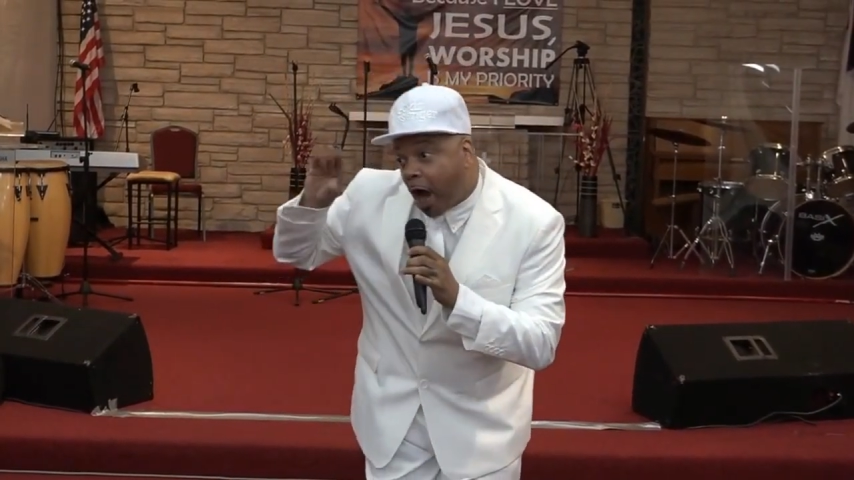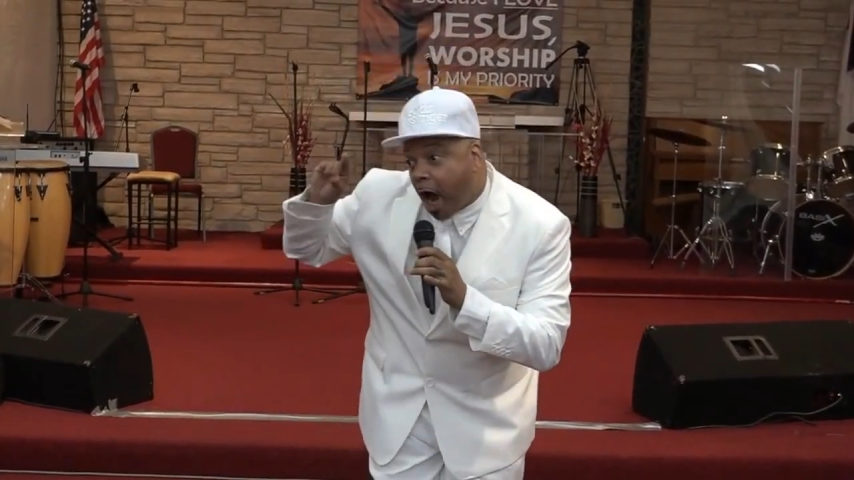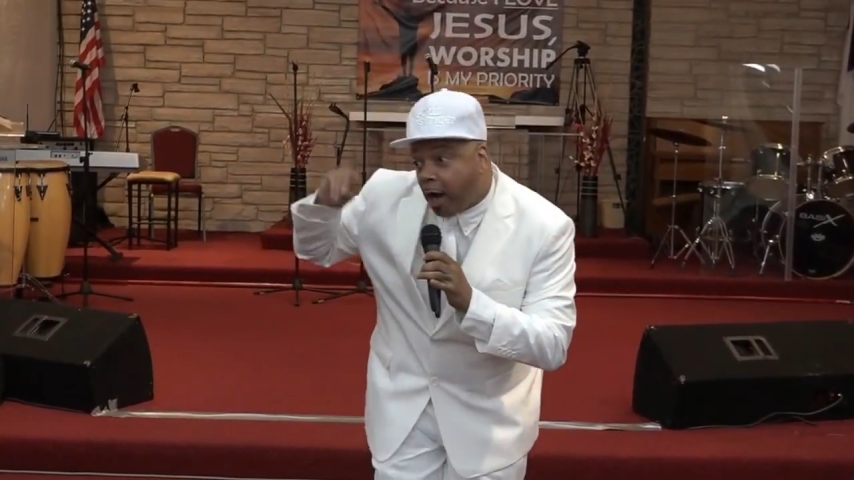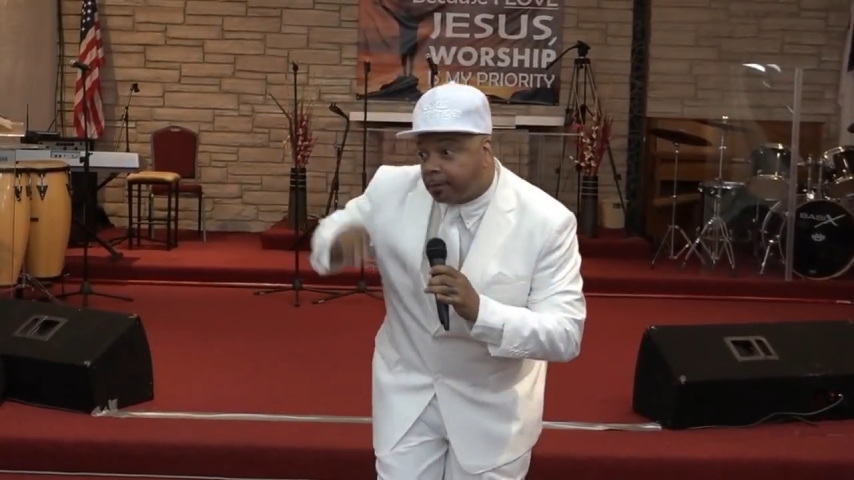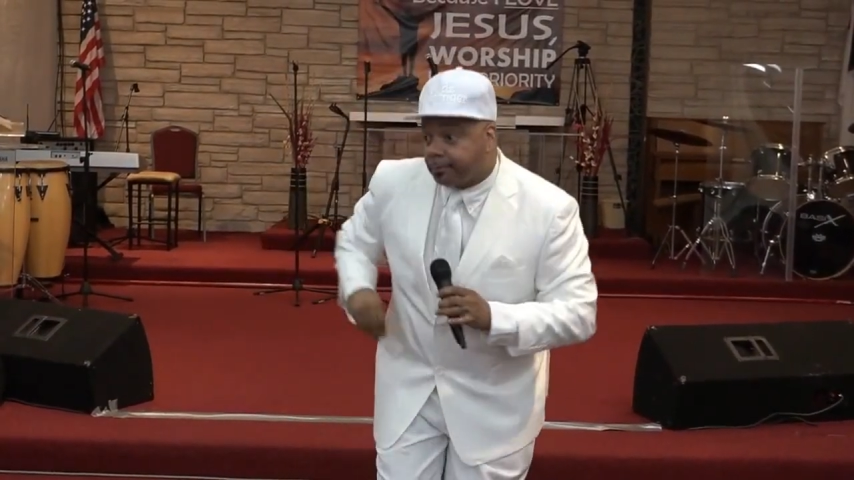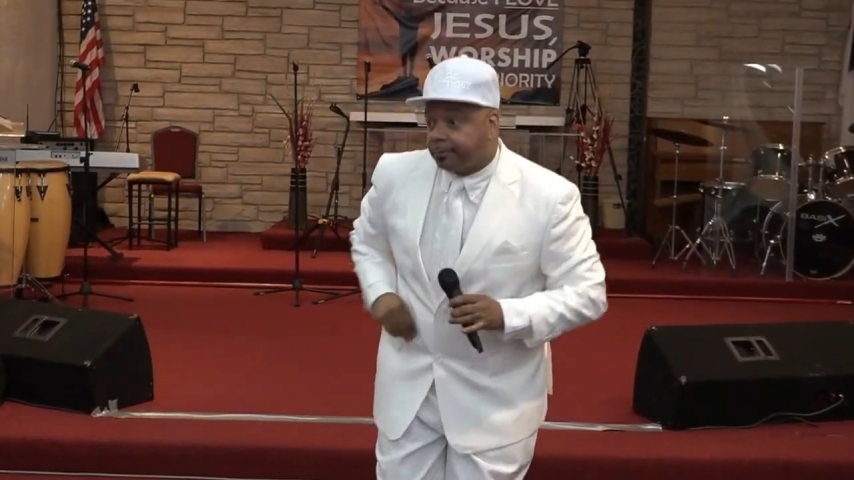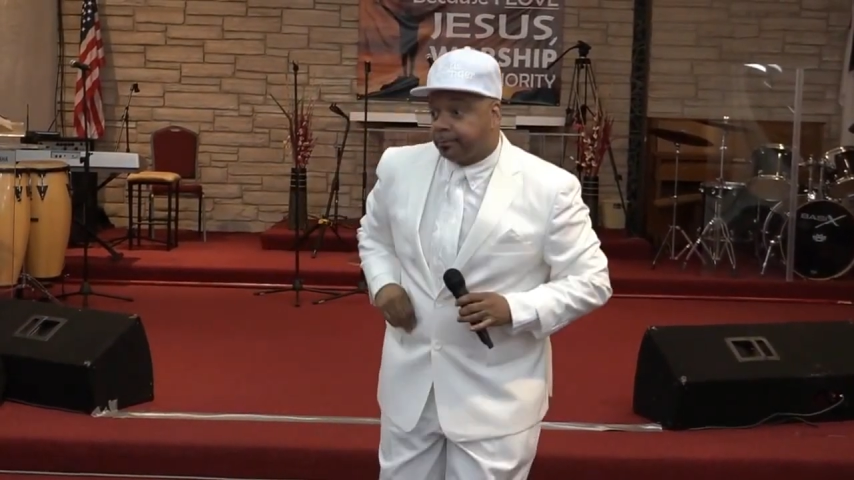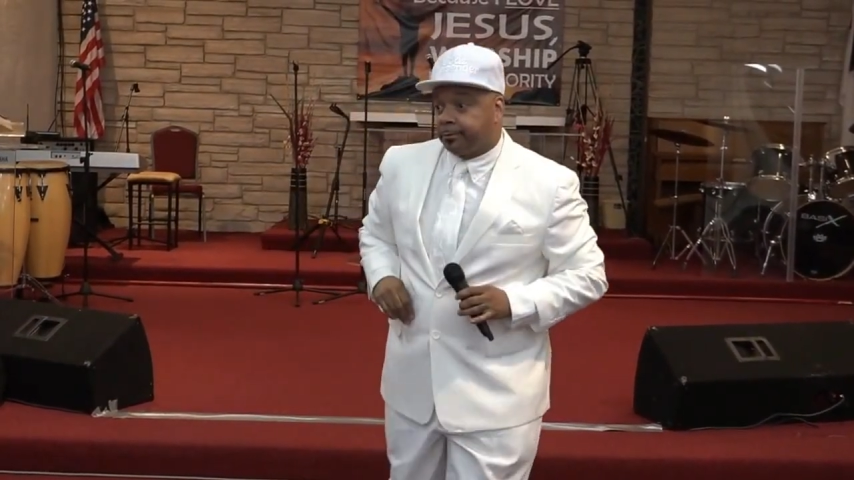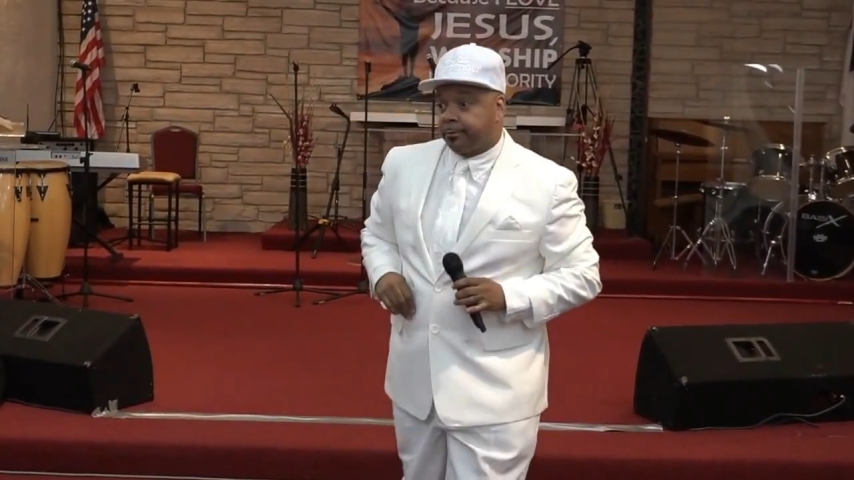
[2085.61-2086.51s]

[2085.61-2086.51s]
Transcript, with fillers: talk.